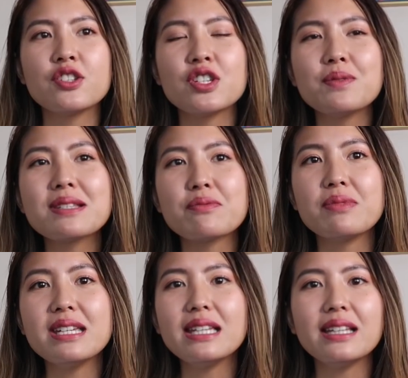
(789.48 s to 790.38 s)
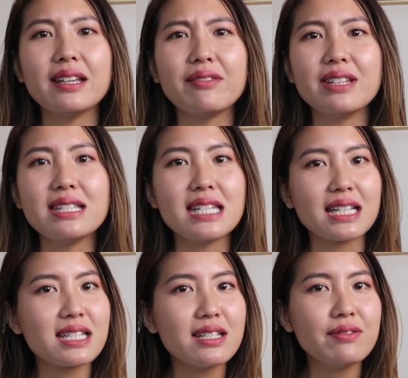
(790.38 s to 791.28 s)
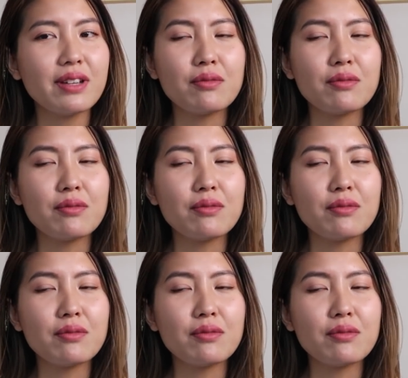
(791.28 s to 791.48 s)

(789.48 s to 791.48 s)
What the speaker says: She was really like vindictive,